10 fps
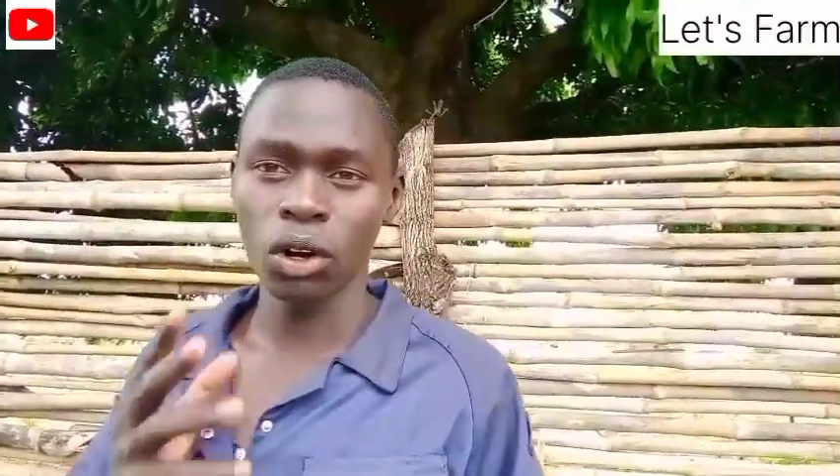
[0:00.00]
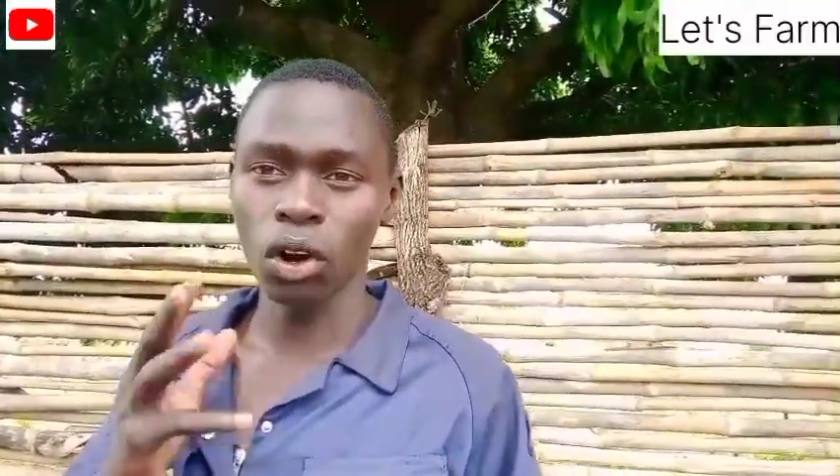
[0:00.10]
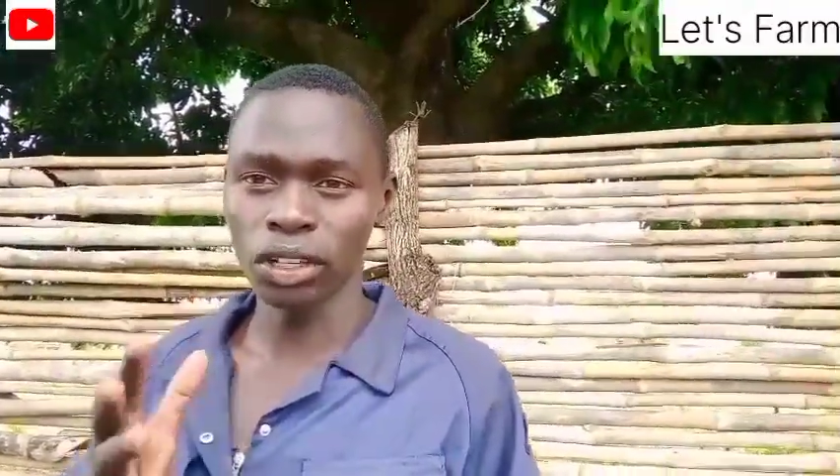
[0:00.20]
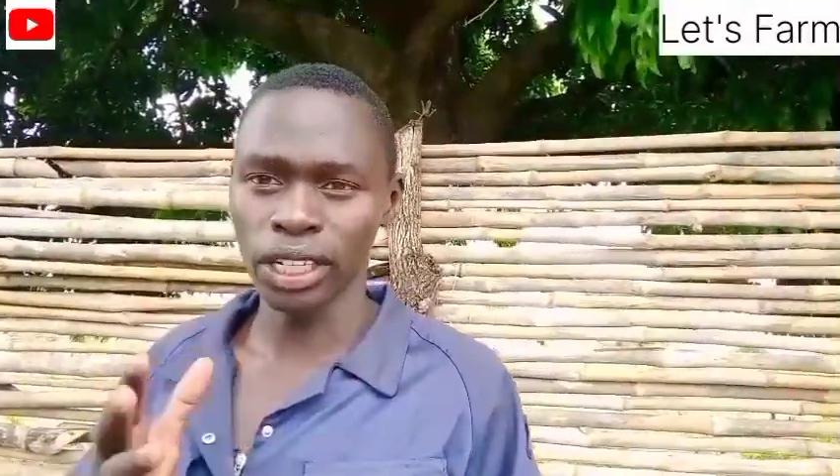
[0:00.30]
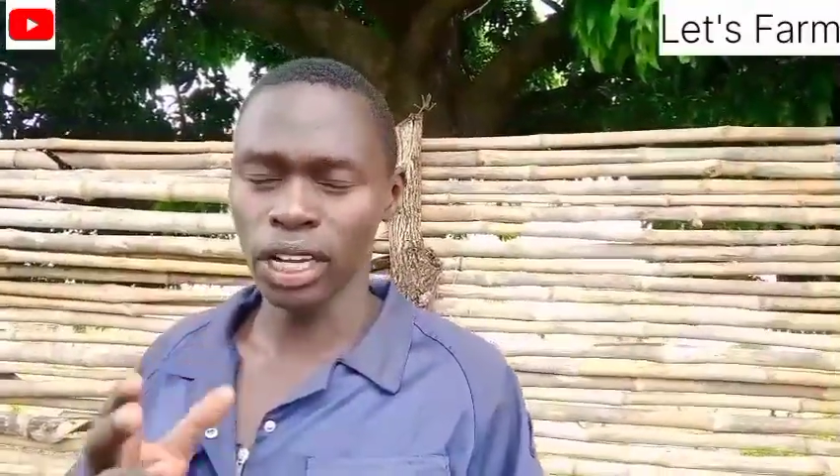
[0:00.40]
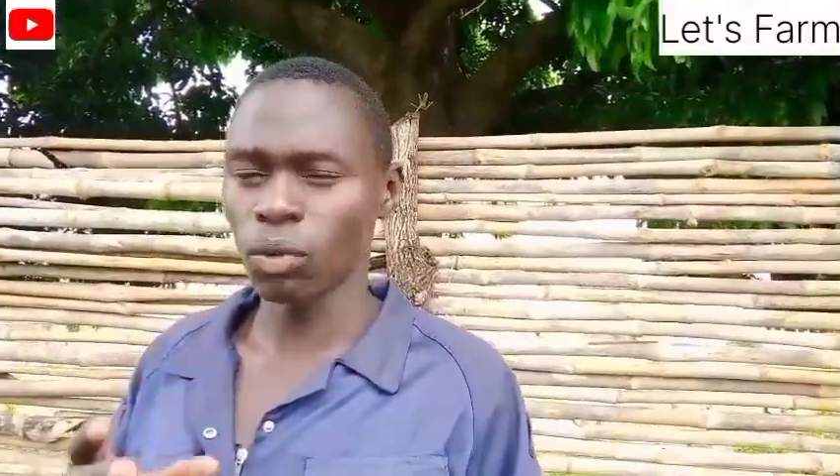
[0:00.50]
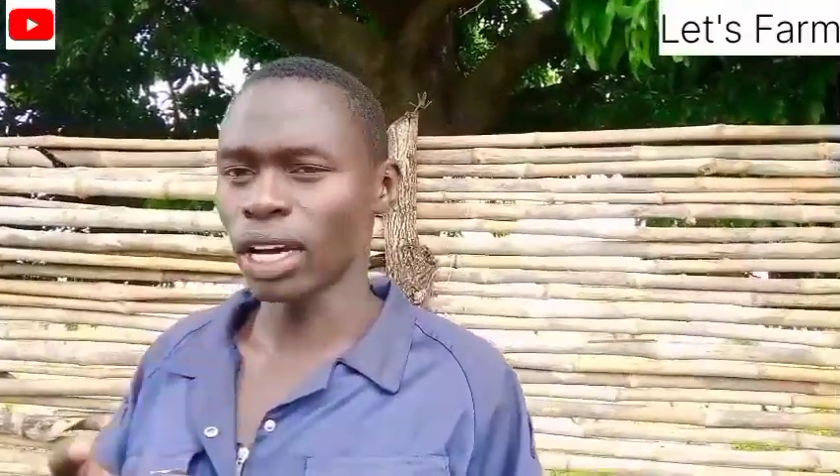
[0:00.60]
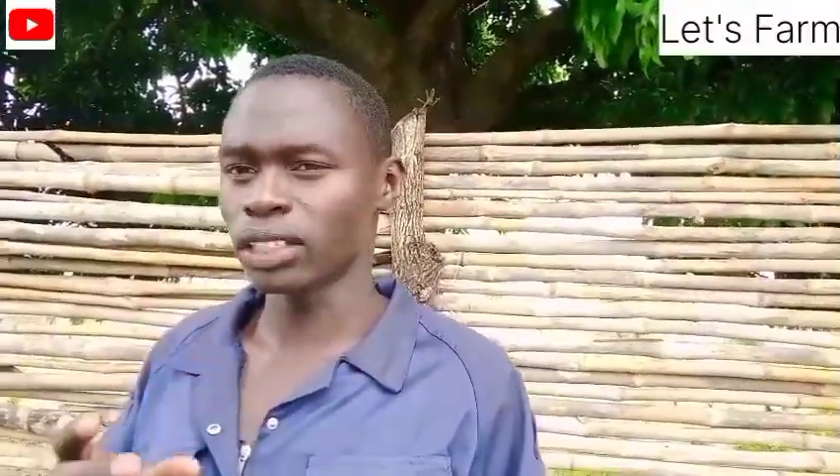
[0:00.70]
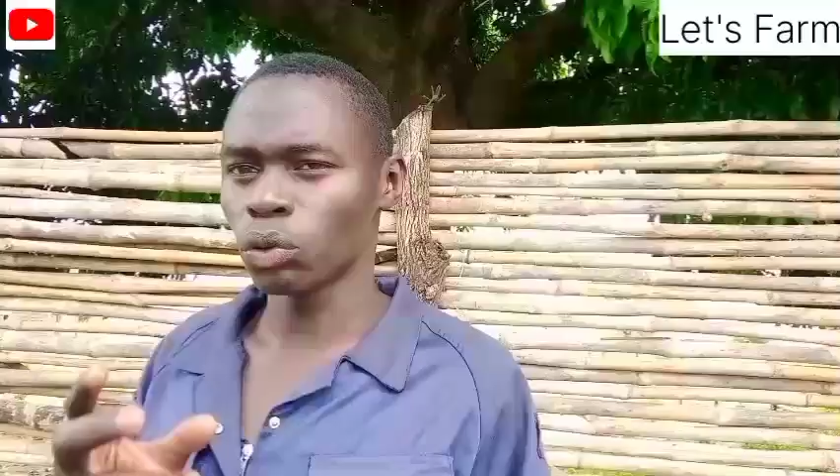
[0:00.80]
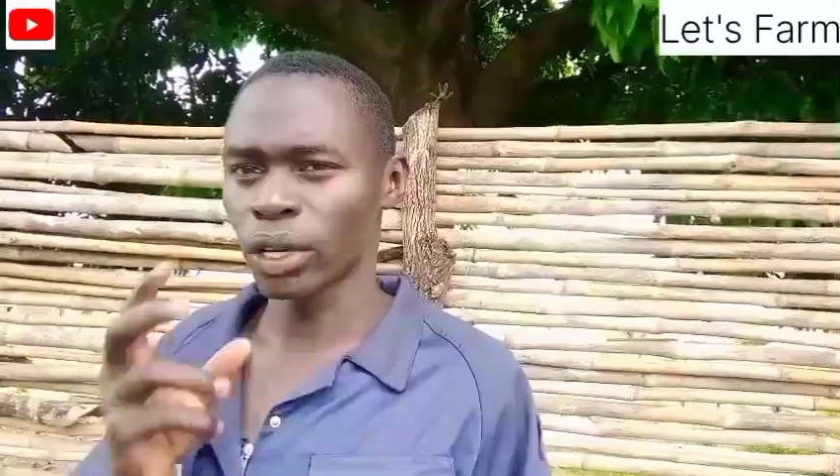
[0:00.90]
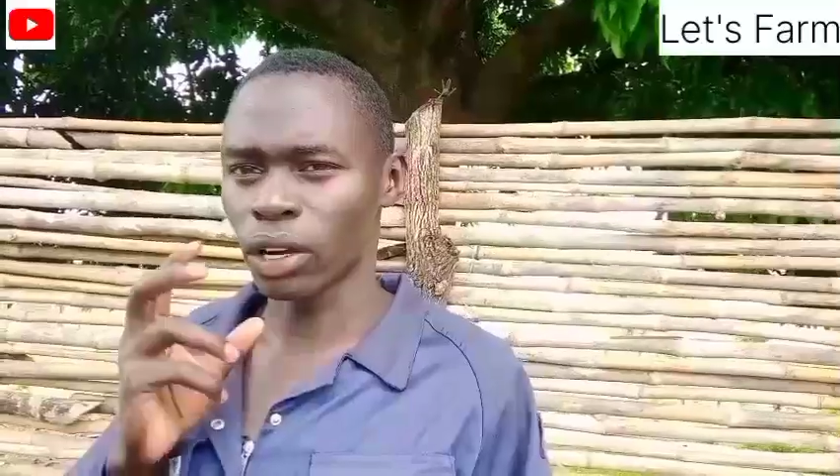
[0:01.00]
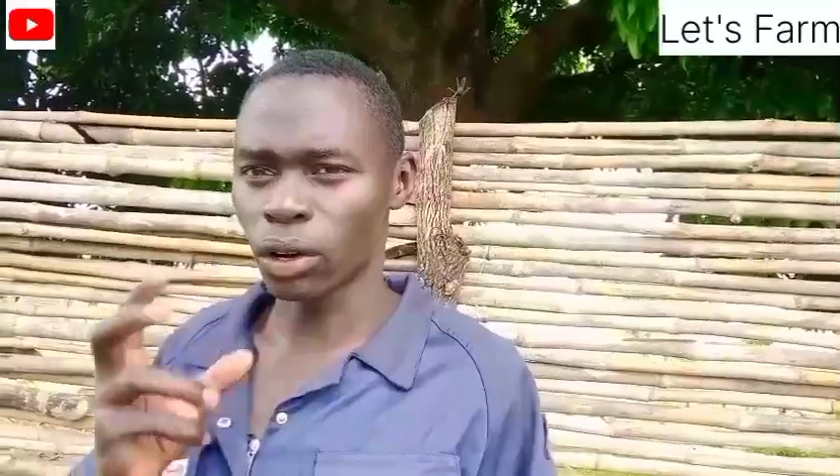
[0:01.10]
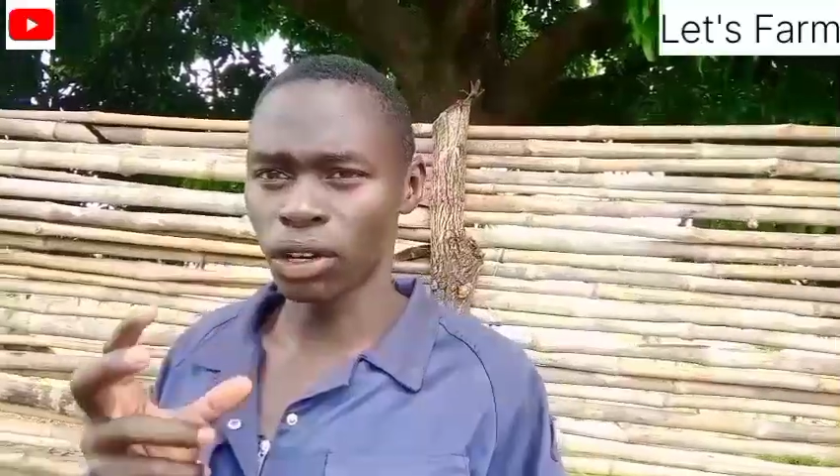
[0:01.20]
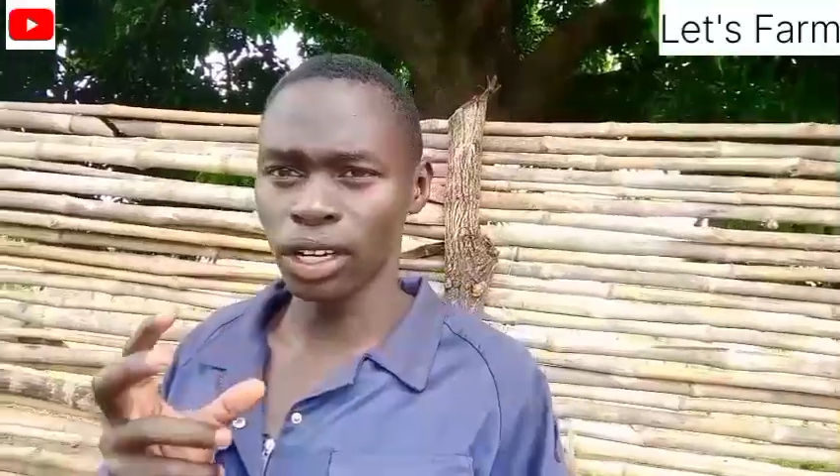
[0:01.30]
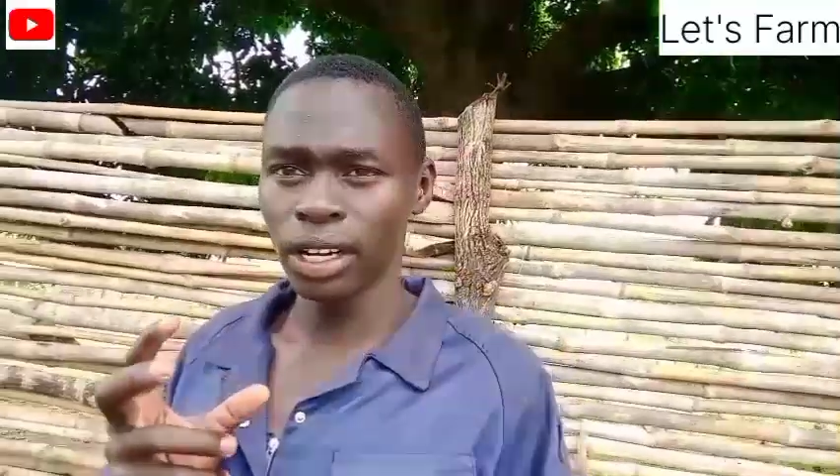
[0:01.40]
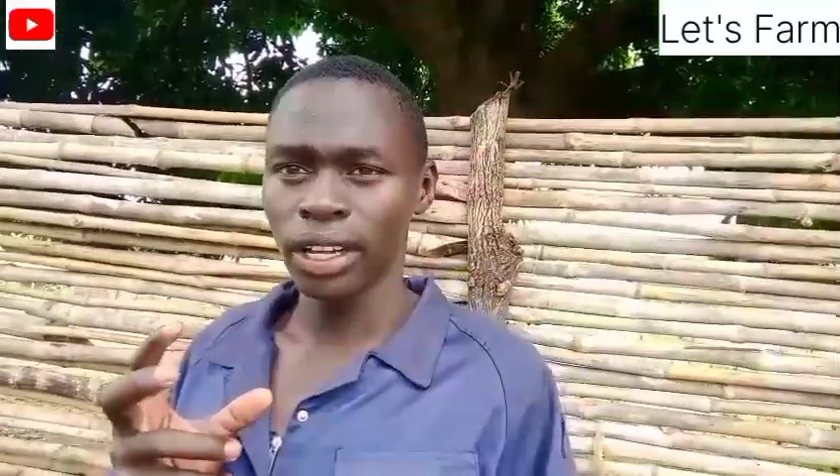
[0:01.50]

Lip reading: contain what we call